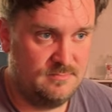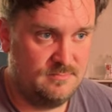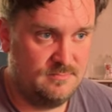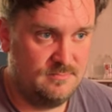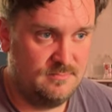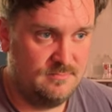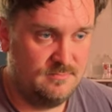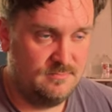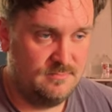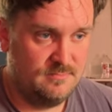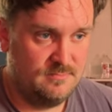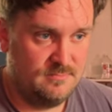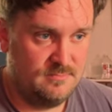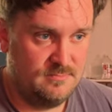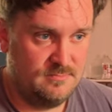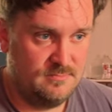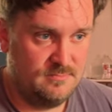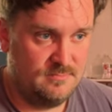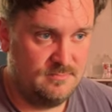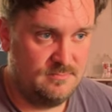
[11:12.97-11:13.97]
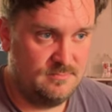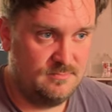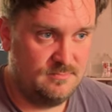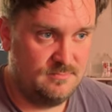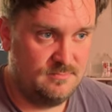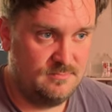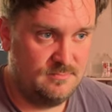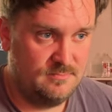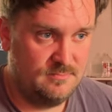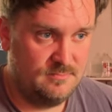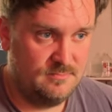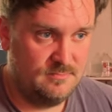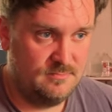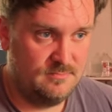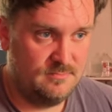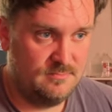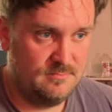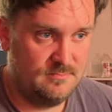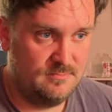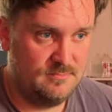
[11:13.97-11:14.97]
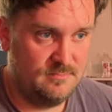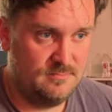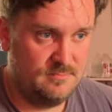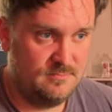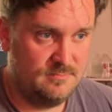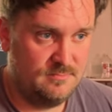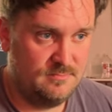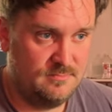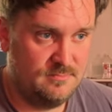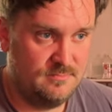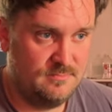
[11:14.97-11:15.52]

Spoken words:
(not speaking)